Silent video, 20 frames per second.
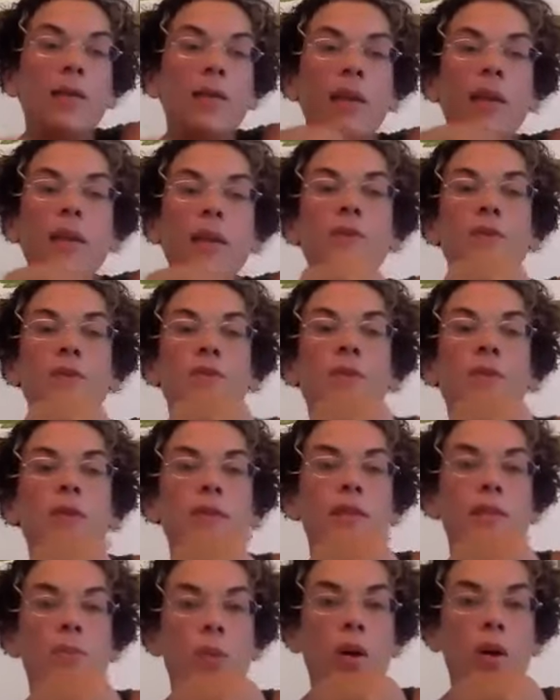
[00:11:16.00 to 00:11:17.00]
think of
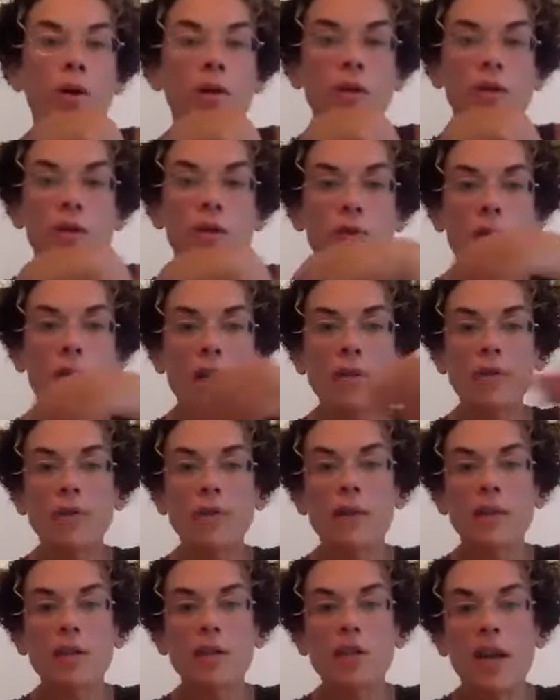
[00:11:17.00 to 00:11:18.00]
street smart. So rather
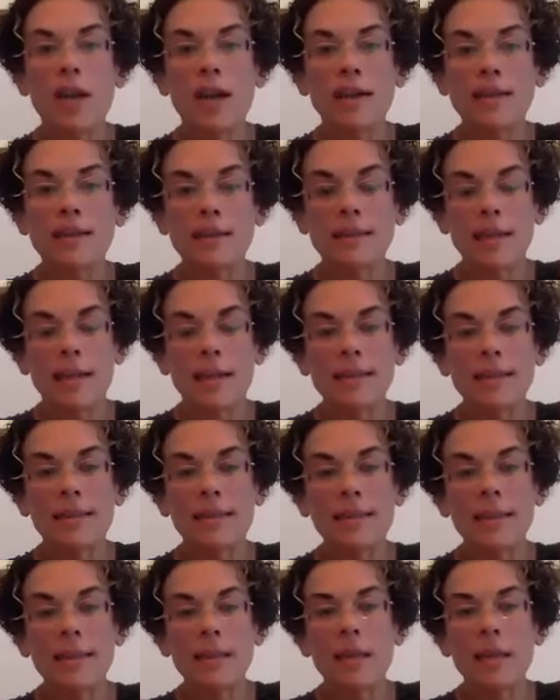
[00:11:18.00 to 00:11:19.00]
than
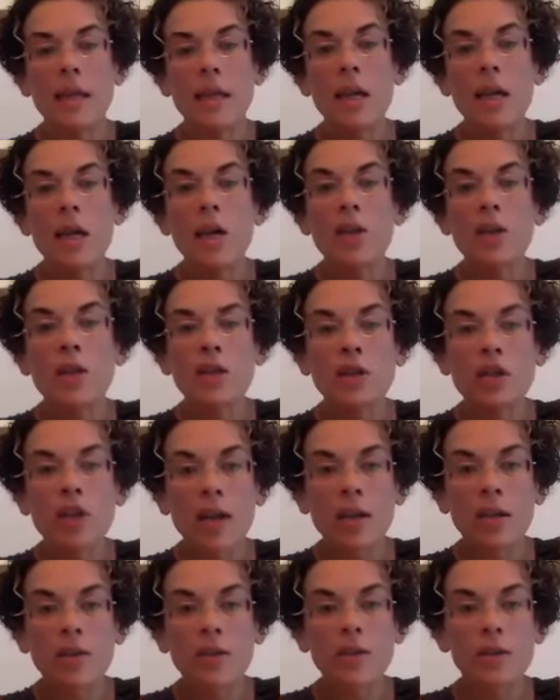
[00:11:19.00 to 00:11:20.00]
chastising the
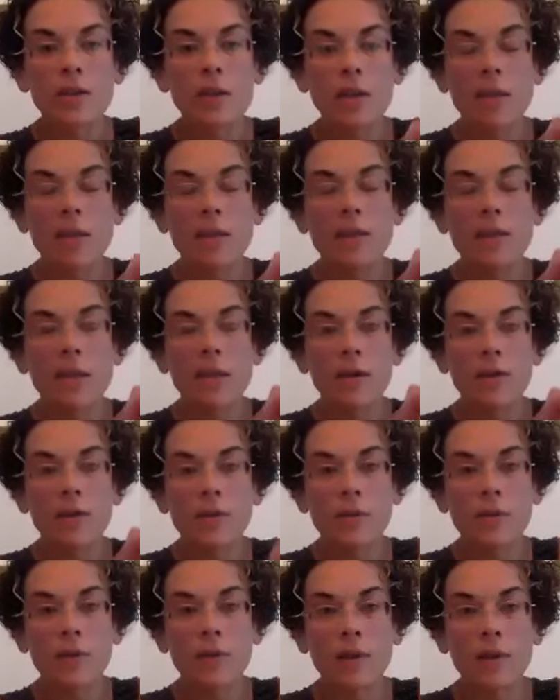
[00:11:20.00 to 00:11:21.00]
shadow self,
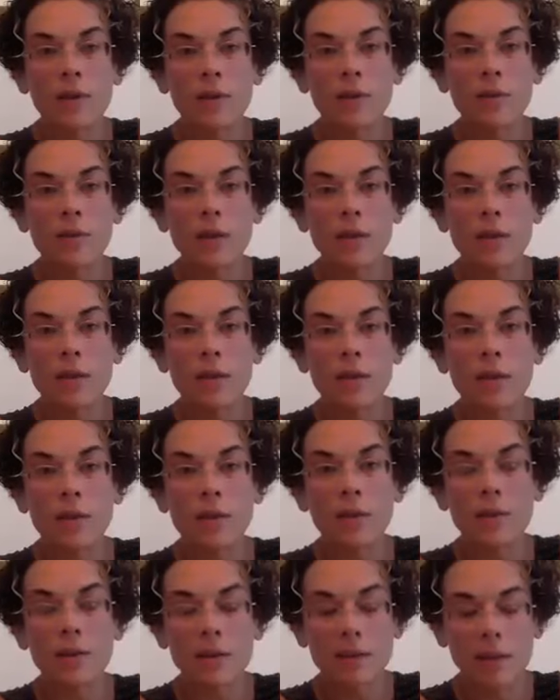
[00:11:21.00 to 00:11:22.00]
the street
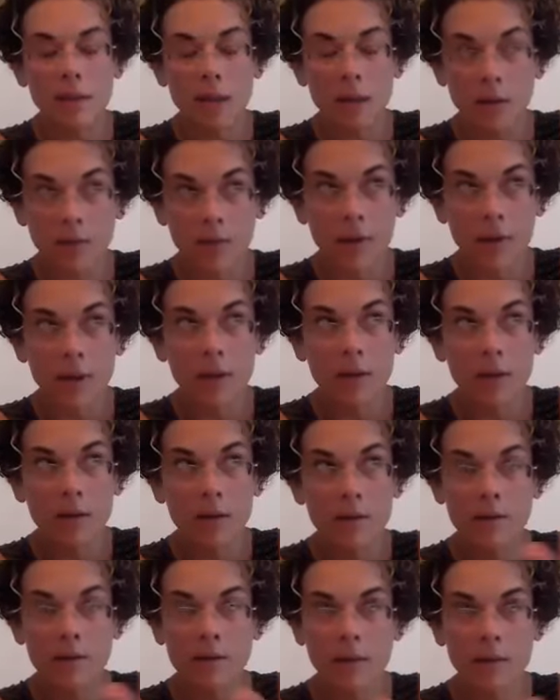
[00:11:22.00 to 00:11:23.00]
self,
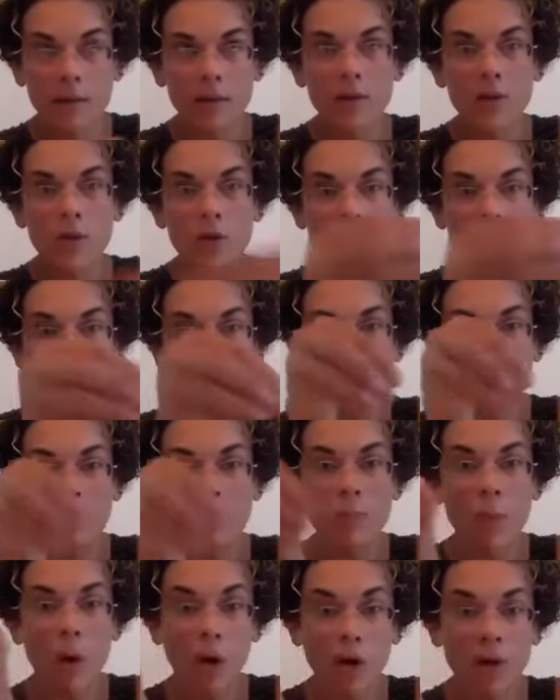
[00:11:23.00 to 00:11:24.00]
like the street
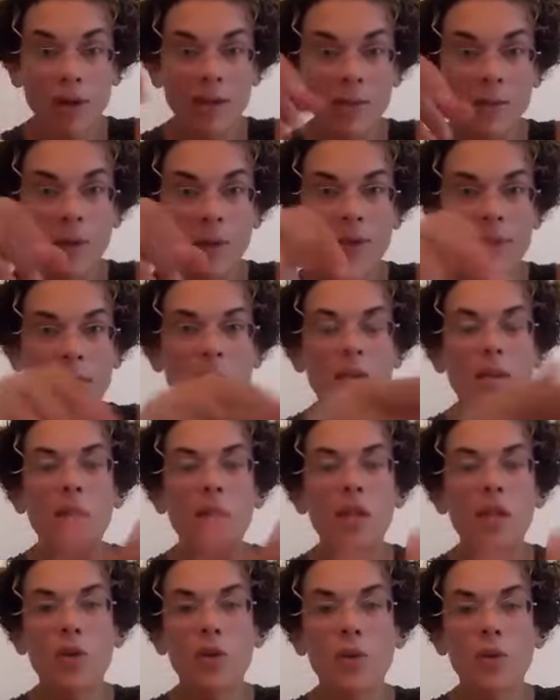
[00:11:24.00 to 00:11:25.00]
smart
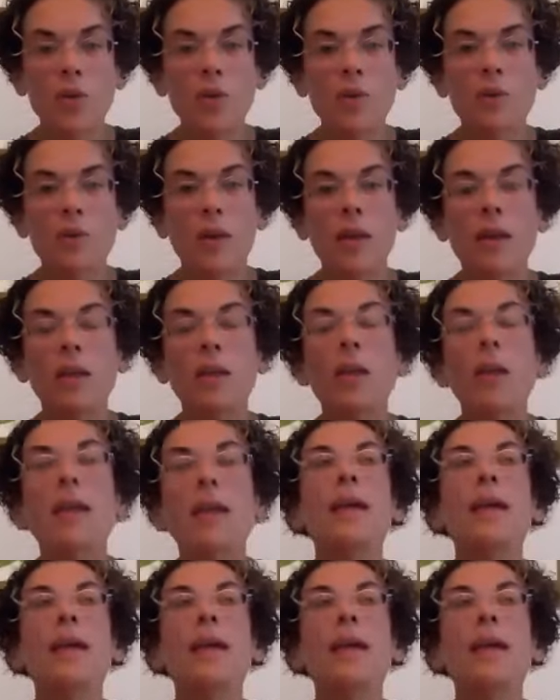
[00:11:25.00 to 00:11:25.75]
within you, right?